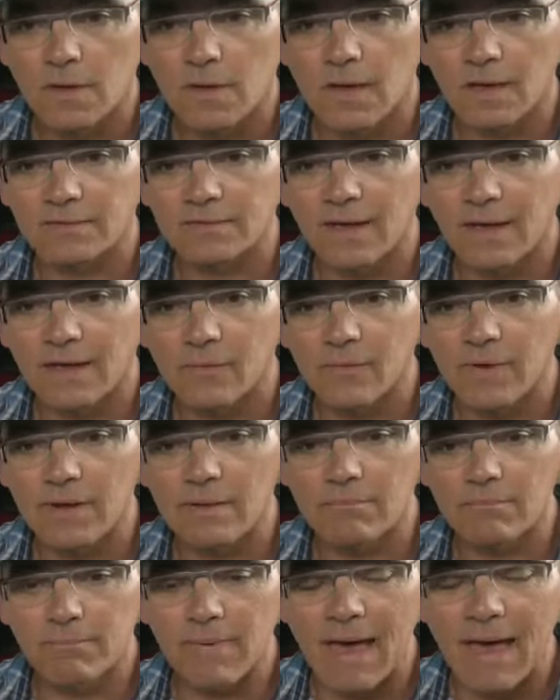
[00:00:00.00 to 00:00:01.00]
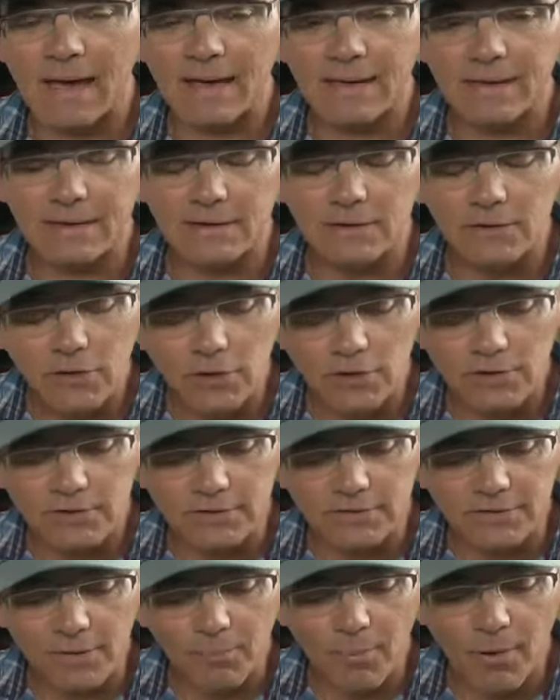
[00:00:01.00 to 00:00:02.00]
As I went back and looked
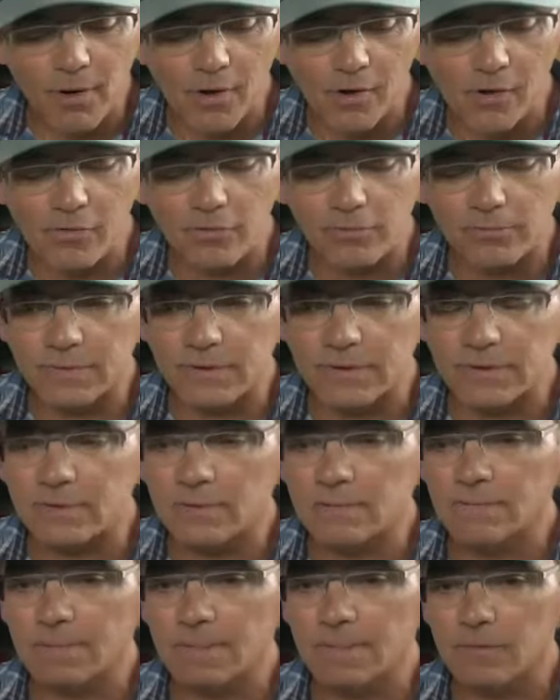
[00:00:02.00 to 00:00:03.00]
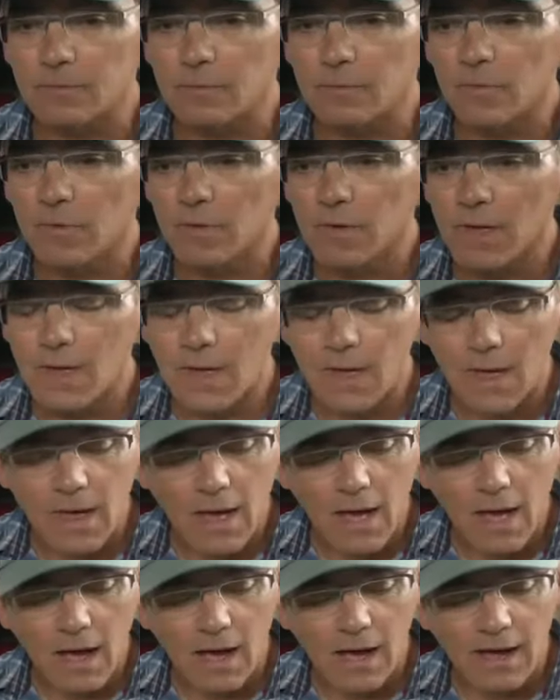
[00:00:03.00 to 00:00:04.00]
at the poem and
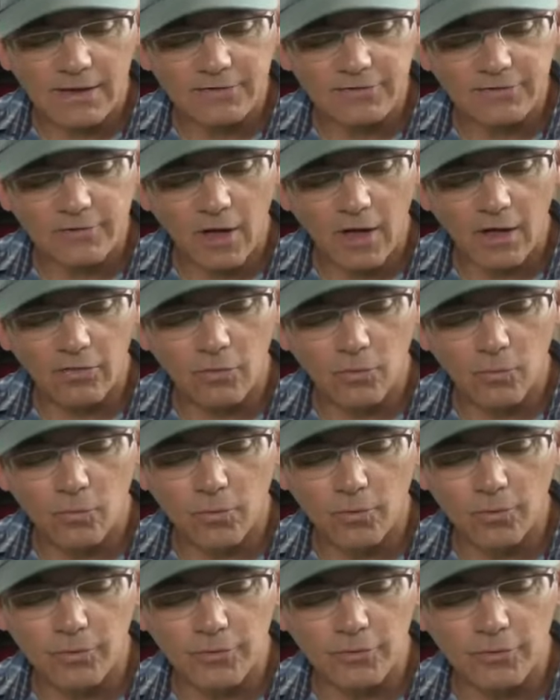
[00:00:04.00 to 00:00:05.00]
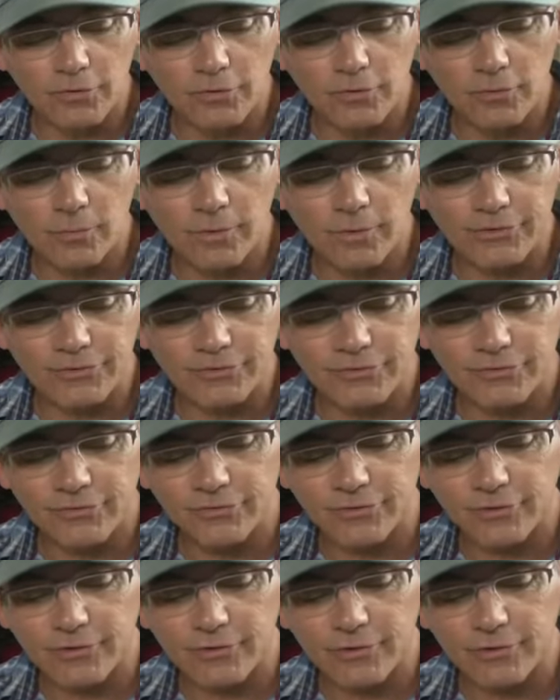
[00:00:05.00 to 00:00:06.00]
I saw the world was
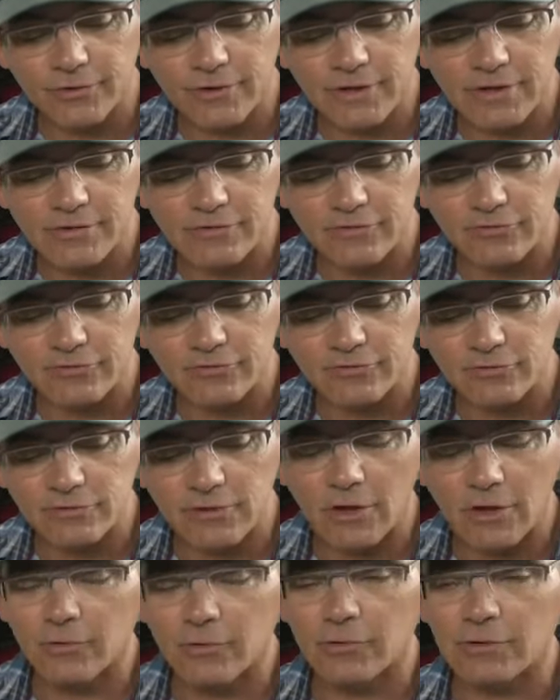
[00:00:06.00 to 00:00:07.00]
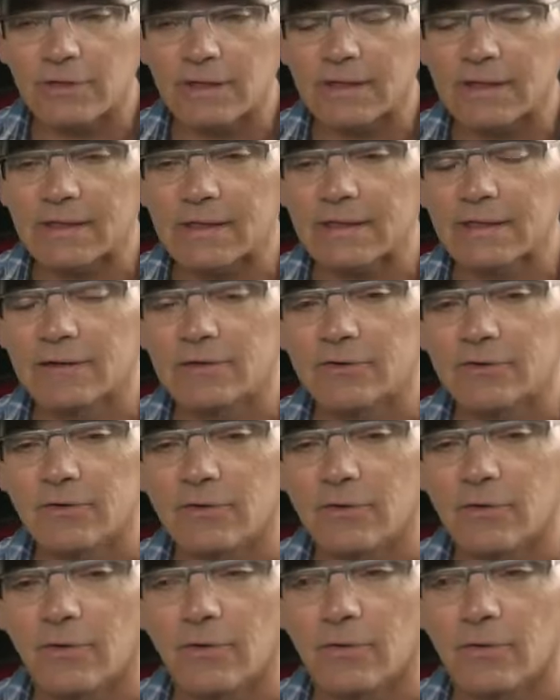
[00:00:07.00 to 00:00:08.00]
turning slowly into
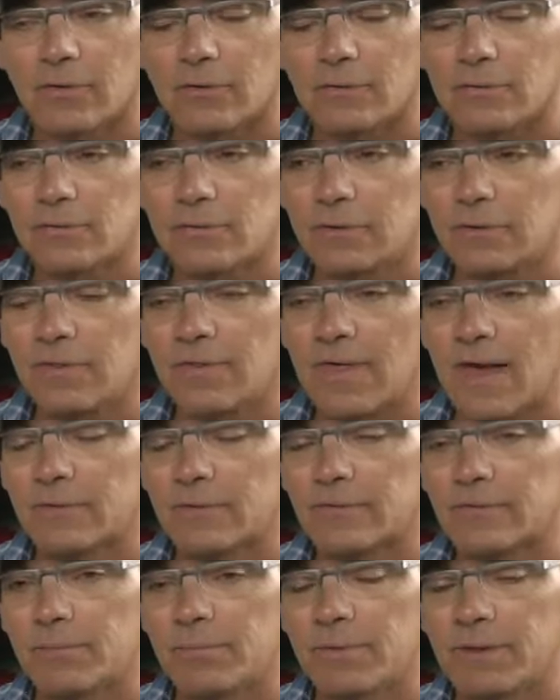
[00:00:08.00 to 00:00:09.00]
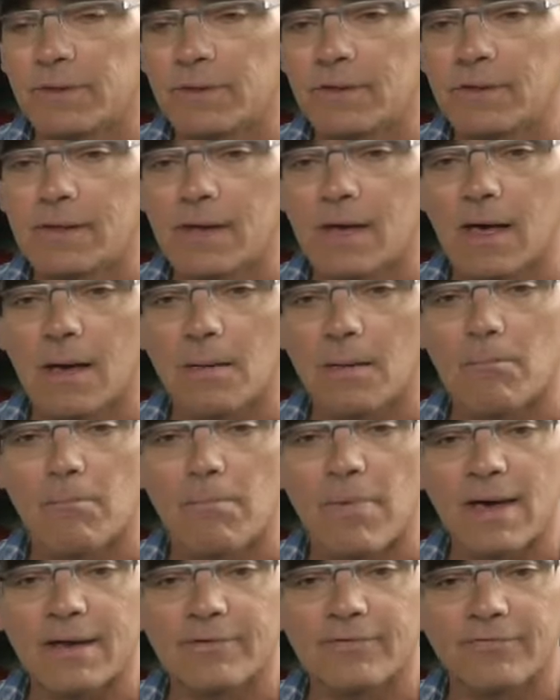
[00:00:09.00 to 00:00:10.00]
gold, that would be a
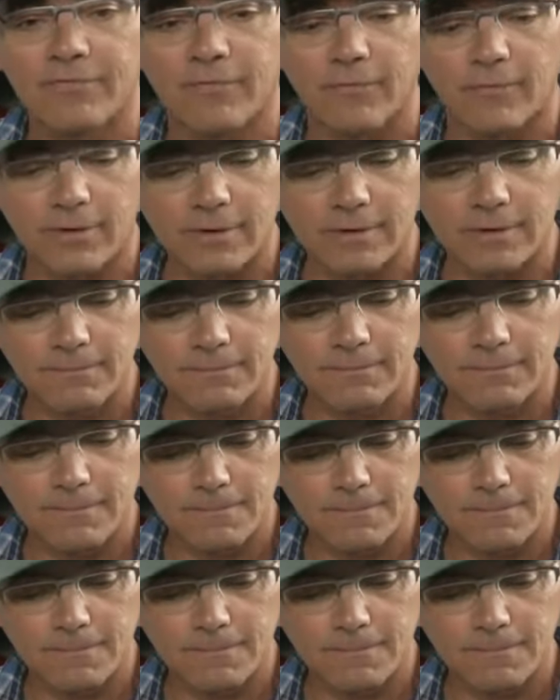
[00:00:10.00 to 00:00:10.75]
metaphor.